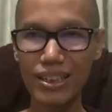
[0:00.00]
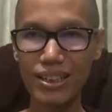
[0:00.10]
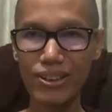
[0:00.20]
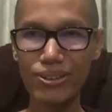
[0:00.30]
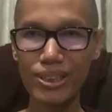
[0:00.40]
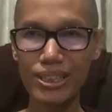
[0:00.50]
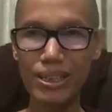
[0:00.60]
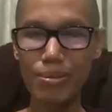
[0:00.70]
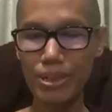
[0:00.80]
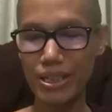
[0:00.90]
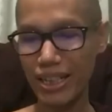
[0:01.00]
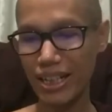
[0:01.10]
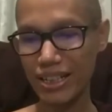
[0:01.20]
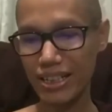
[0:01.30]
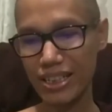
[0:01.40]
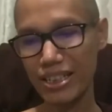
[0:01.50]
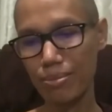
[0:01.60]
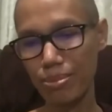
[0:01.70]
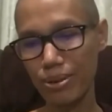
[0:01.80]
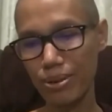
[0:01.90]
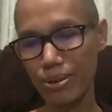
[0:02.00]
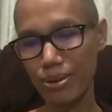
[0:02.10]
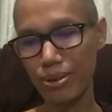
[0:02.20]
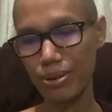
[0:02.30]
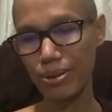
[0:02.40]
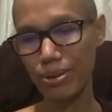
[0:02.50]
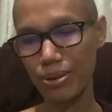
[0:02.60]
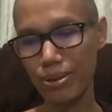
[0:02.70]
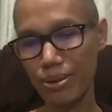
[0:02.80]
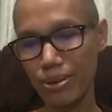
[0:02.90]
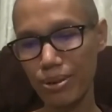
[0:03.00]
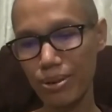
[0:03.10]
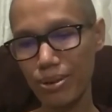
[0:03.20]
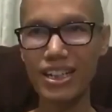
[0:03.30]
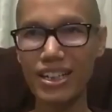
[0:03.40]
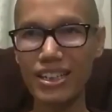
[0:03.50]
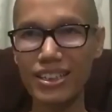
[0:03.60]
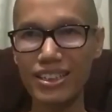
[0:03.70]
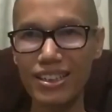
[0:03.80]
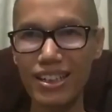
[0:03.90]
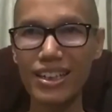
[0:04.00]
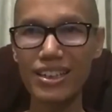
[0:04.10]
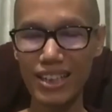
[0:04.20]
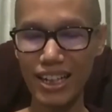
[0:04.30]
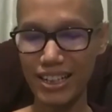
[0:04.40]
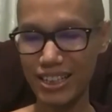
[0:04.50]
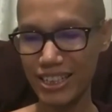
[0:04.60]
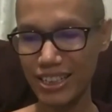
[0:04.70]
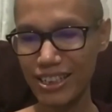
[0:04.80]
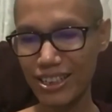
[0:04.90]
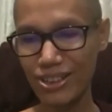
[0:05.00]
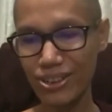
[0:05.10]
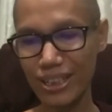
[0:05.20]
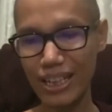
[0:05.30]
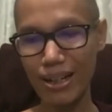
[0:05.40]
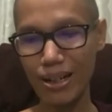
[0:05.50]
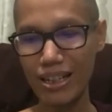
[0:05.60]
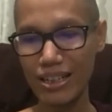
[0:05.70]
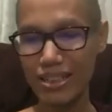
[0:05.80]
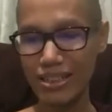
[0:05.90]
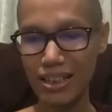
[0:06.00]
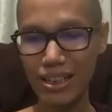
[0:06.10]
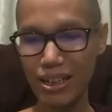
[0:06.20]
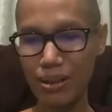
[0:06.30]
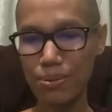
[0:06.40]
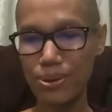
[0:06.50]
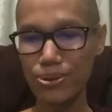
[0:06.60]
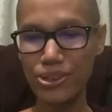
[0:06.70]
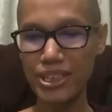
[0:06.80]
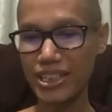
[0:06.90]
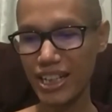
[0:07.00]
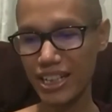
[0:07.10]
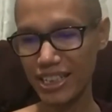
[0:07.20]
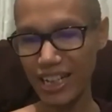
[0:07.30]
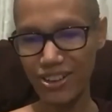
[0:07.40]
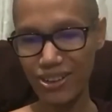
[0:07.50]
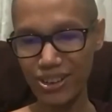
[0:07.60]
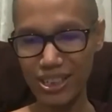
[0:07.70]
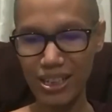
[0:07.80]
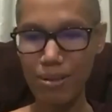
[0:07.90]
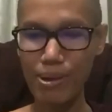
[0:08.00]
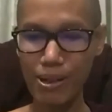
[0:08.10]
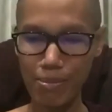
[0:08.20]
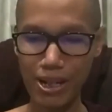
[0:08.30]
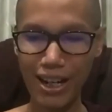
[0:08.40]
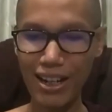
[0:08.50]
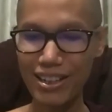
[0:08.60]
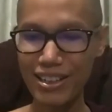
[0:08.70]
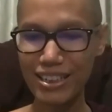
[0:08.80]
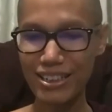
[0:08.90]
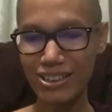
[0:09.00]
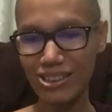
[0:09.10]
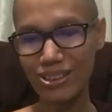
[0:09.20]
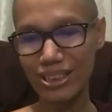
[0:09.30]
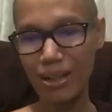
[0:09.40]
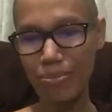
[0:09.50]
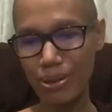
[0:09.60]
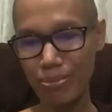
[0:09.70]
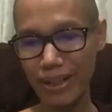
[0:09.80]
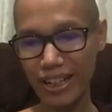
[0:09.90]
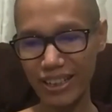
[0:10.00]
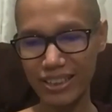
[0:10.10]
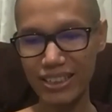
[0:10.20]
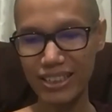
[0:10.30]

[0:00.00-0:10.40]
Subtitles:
only can be learned in the Buddha dispensation, like that. So there are a few senior CROs in Myanmar. So some people